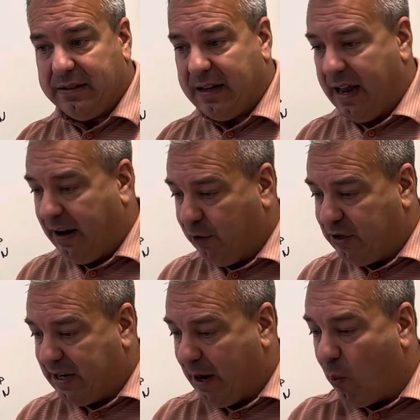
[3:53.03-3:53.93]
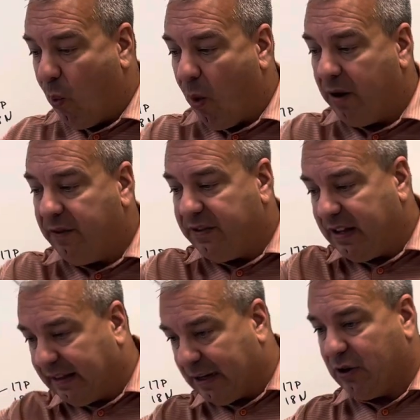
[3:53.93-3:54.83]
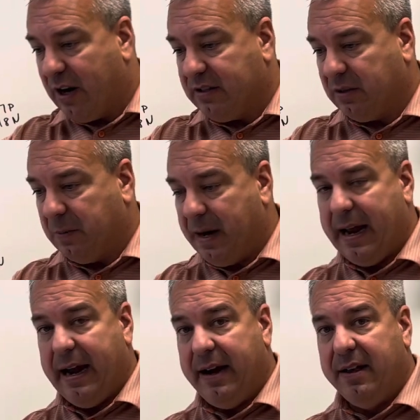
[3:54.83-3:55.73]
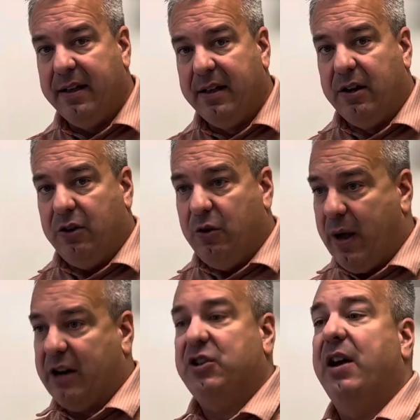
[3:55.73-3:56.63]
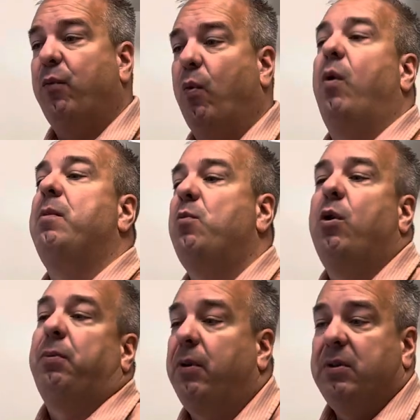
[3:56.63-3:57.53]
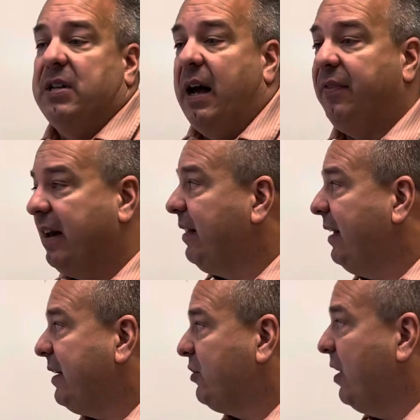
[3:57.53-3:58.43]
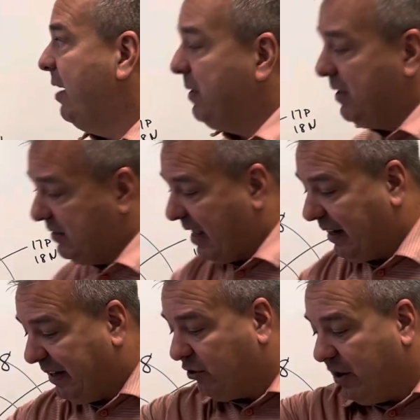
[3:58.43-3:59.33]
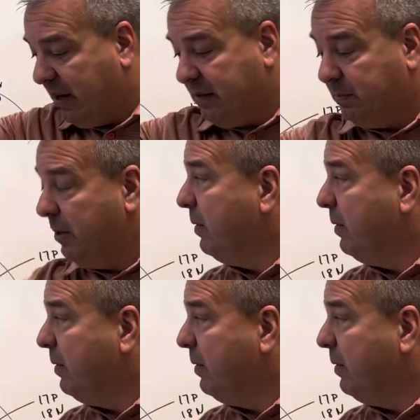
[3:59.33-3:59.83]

Okay, if you take one of the electrons away, you actually have one more proton than electron because that electron has been